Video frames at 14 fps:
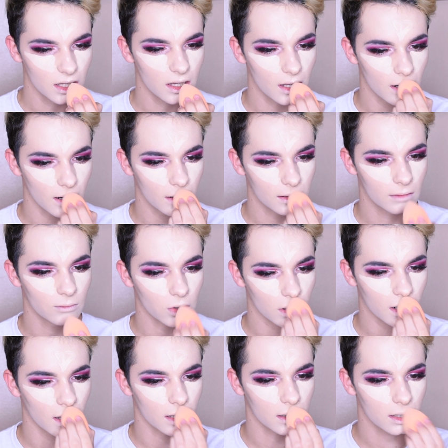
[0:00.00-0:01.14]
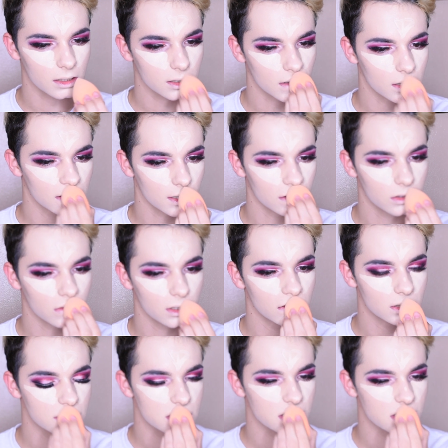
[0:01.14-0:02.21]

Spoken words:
And the more color that's going to show through with.